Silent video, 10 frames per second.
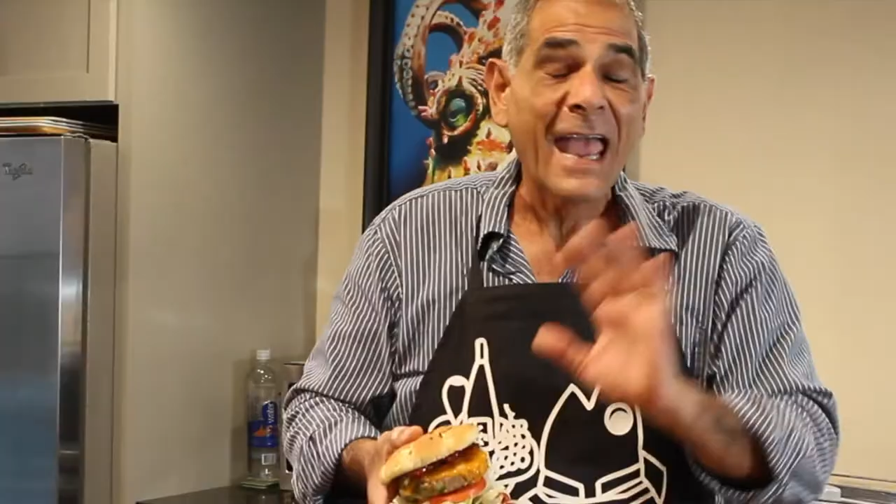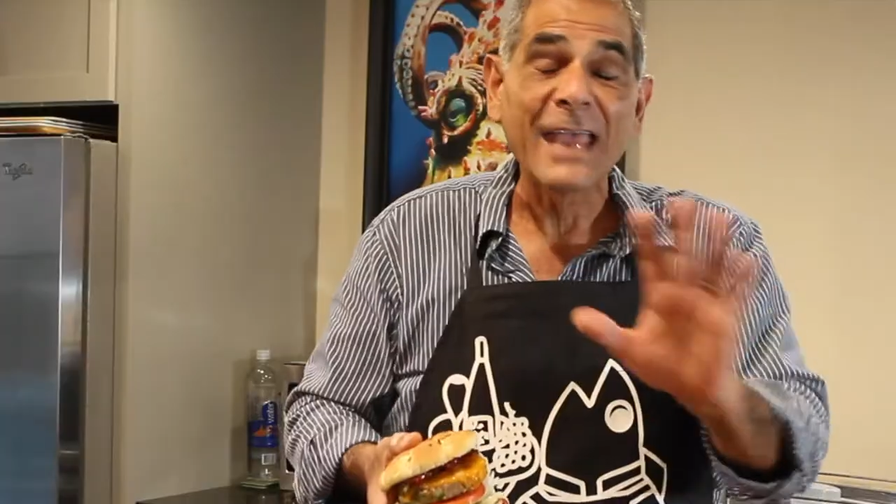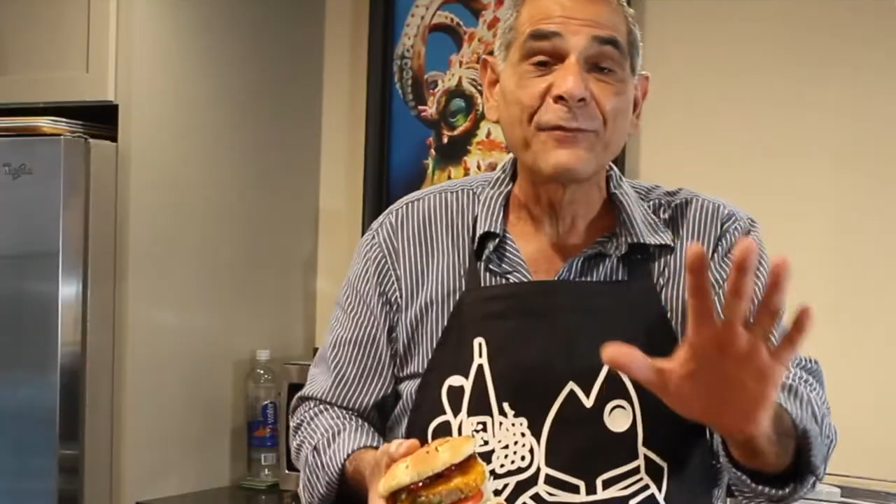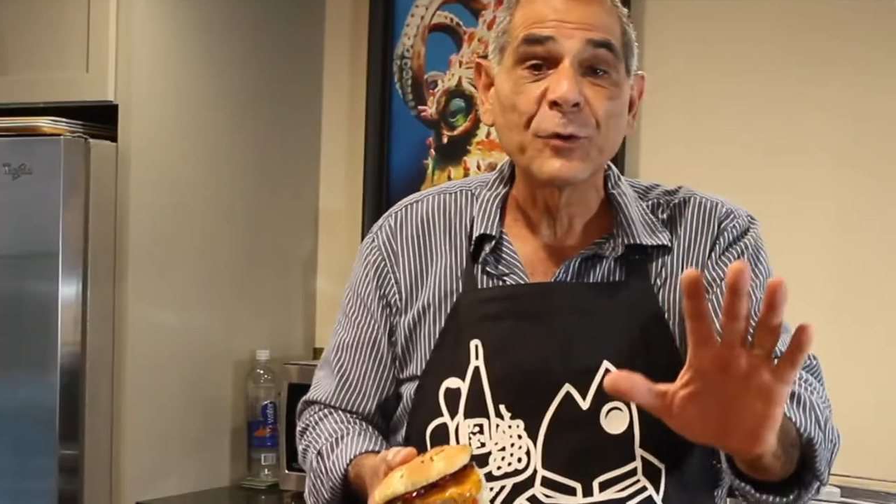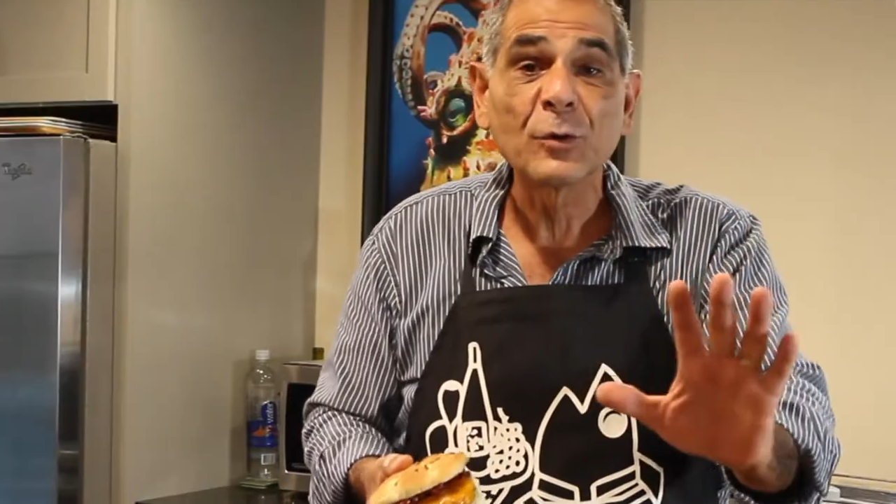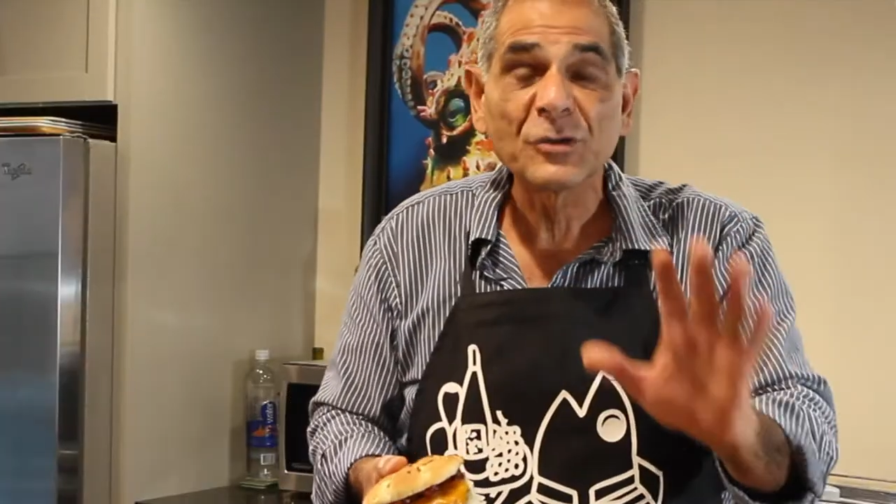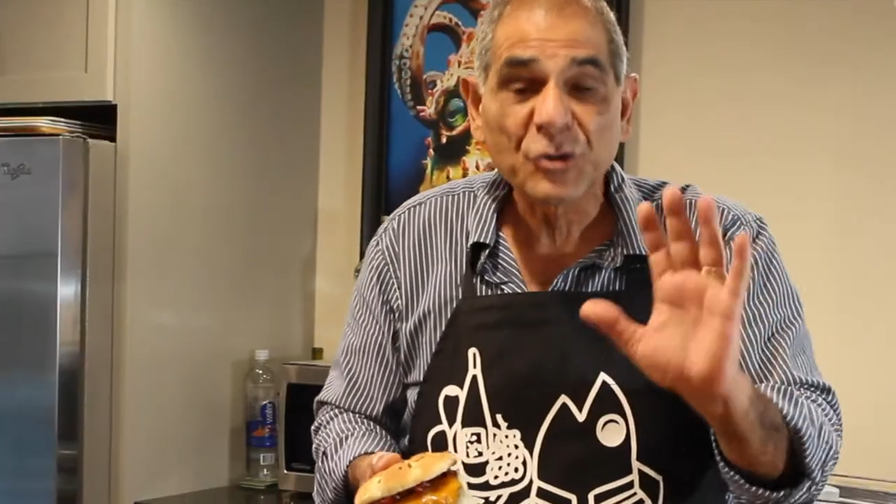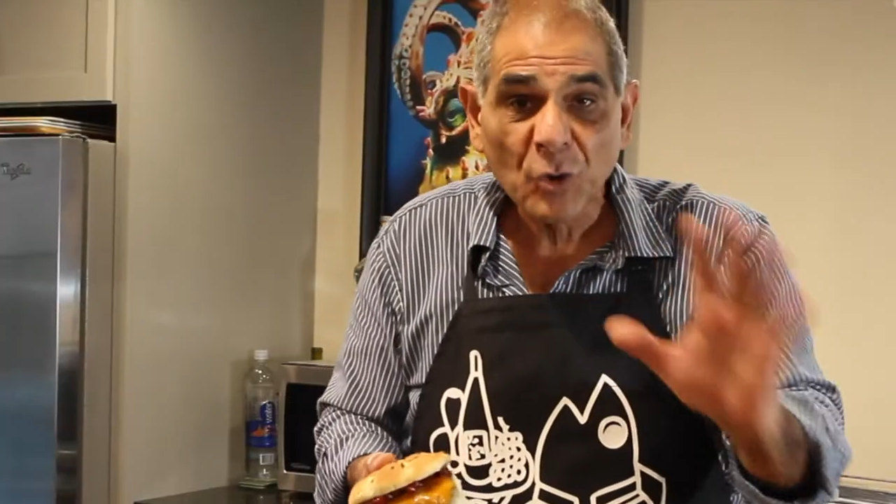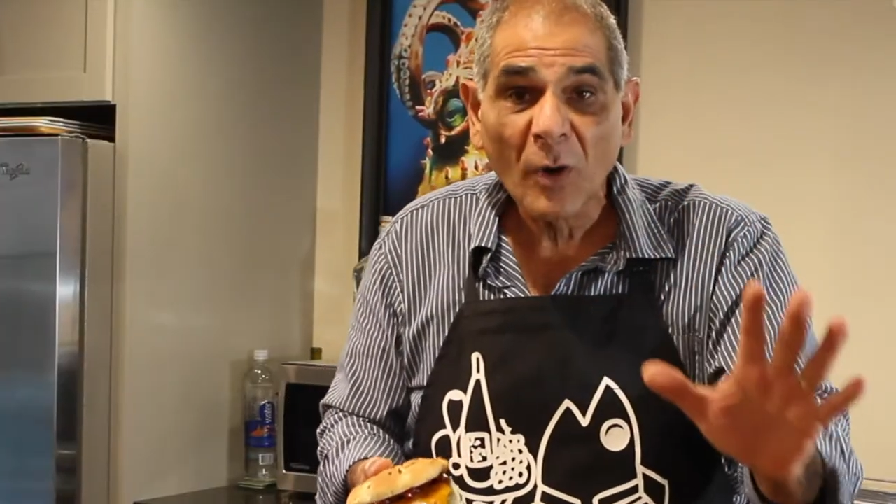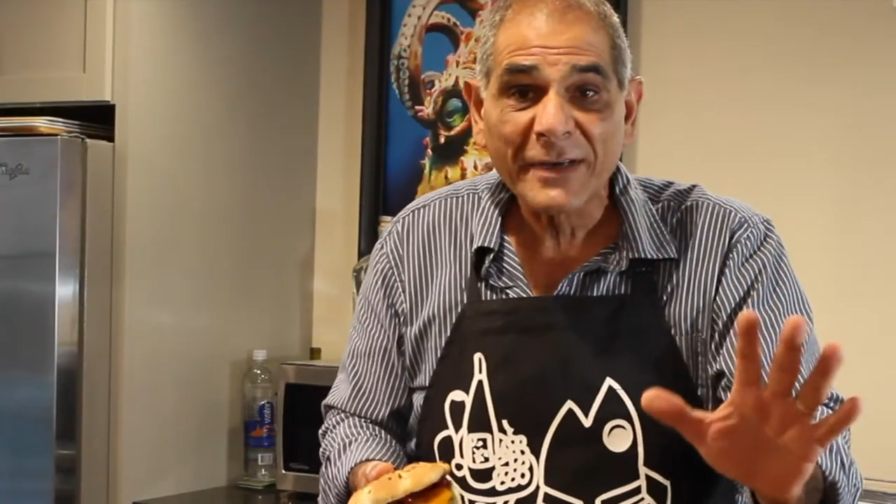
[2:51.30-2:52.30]
If you
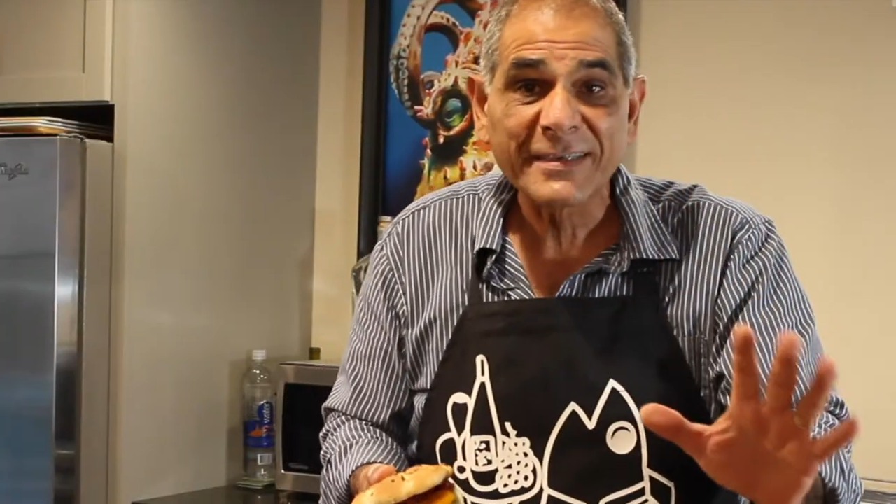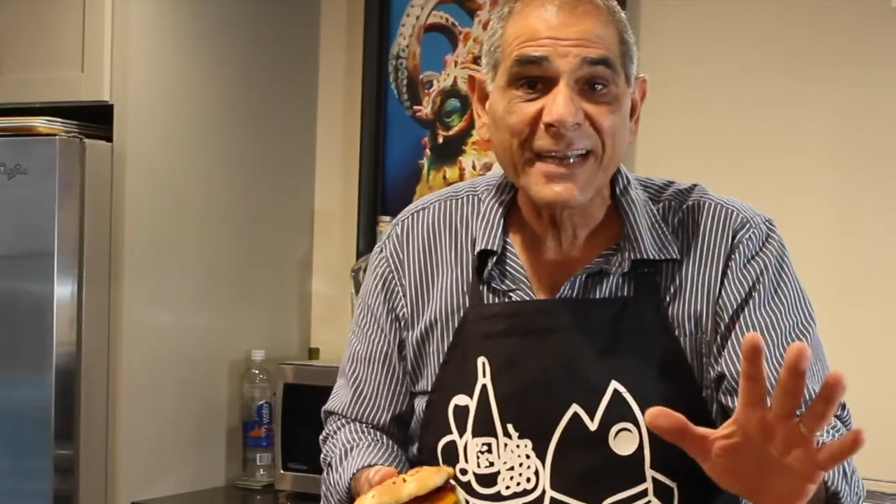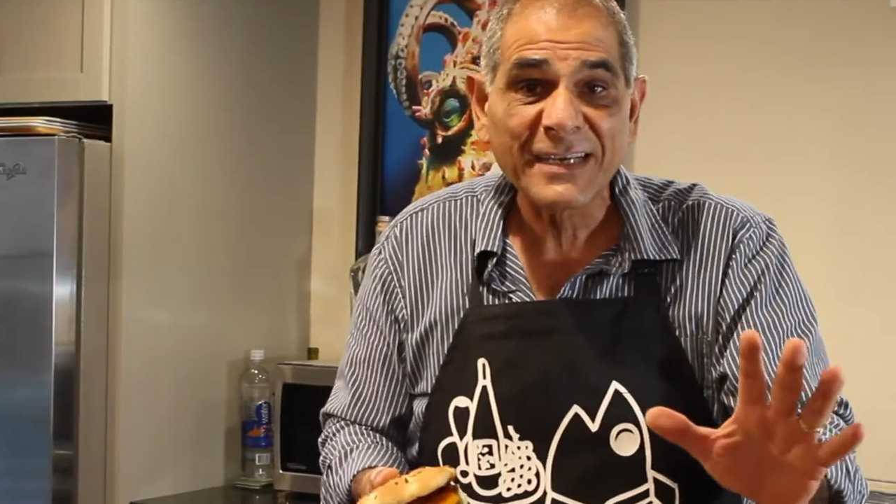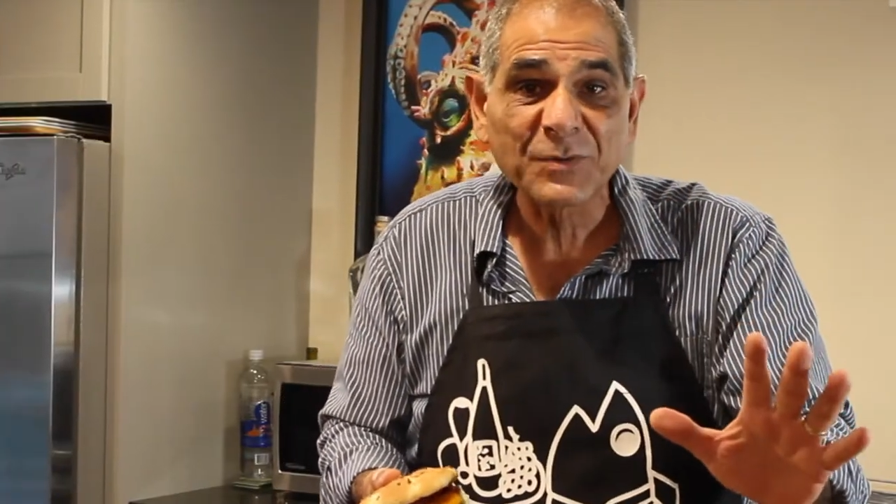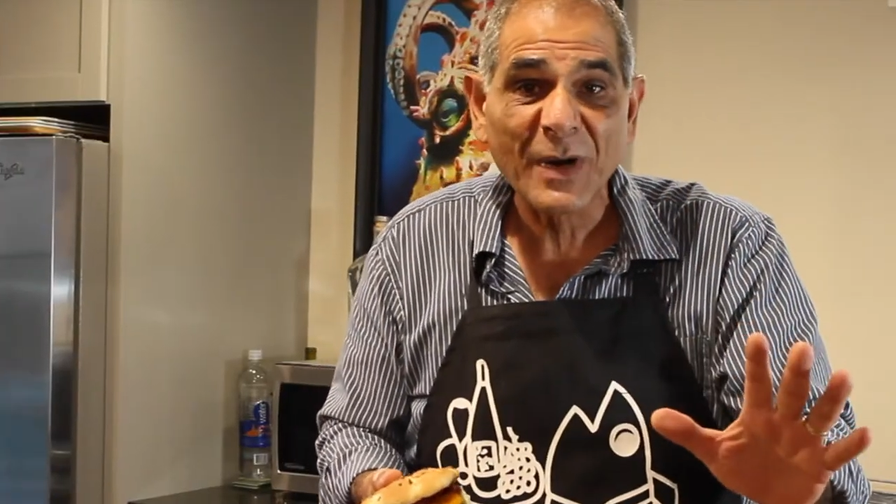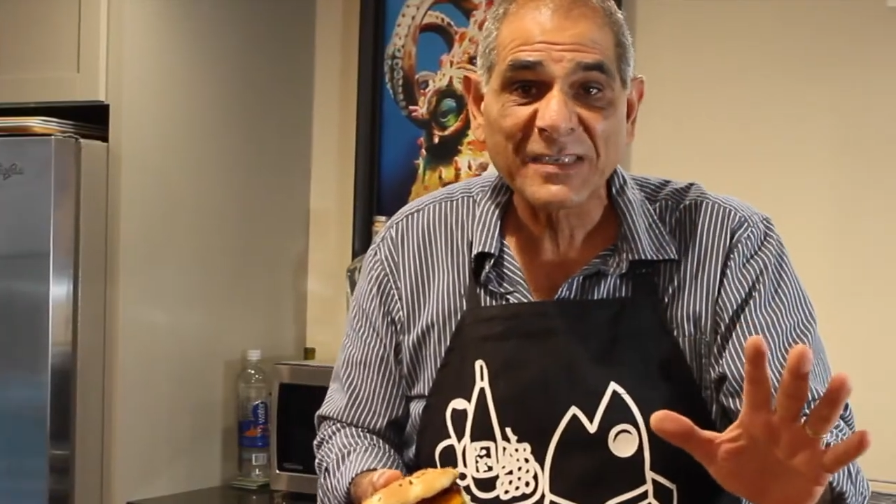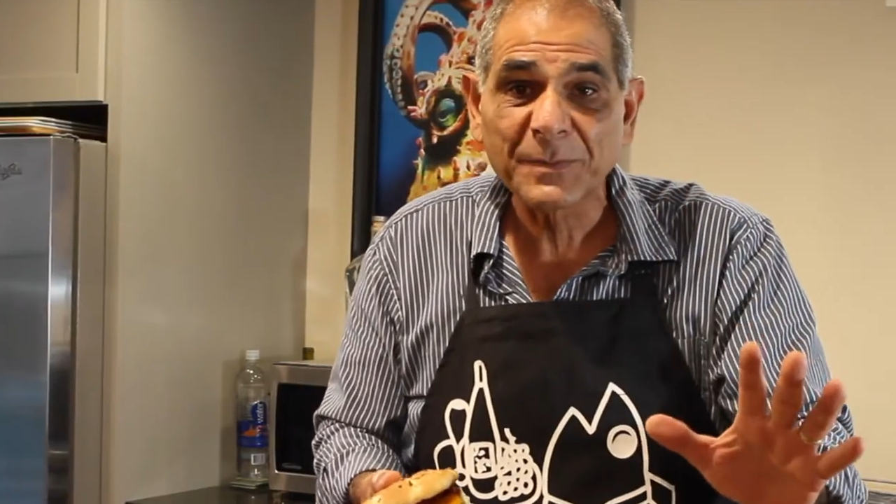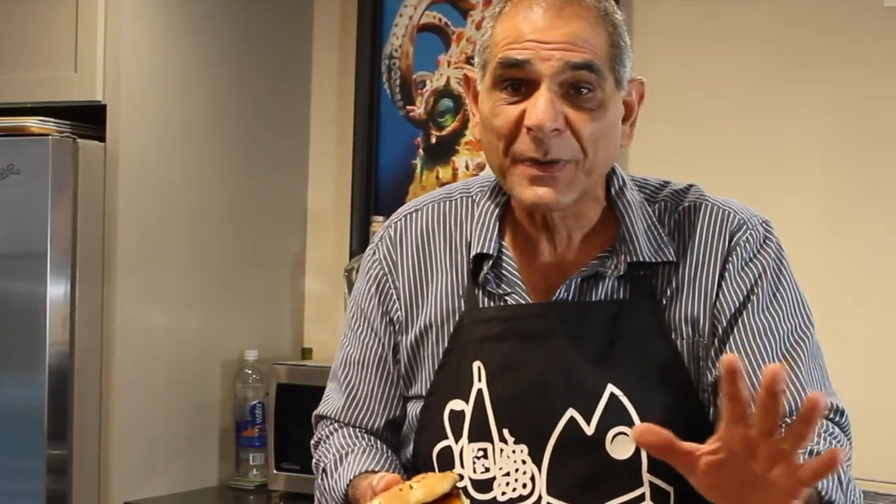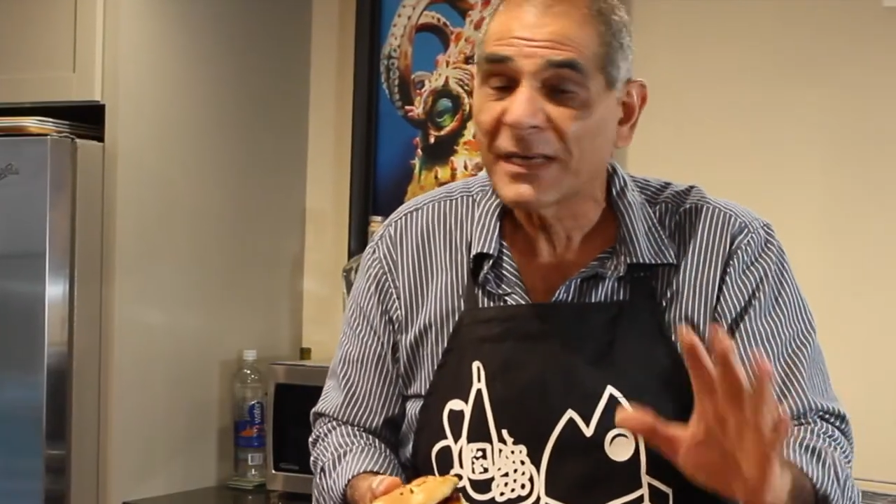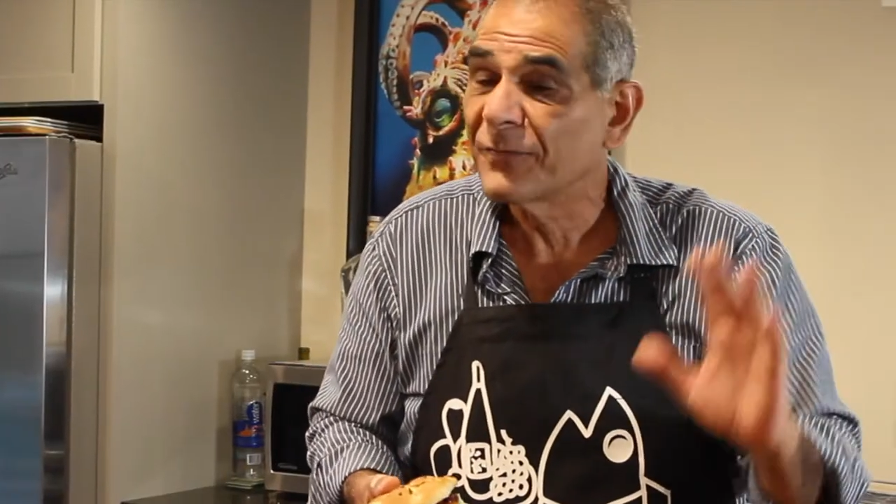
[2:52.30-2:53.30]
enjoyed today's recipe,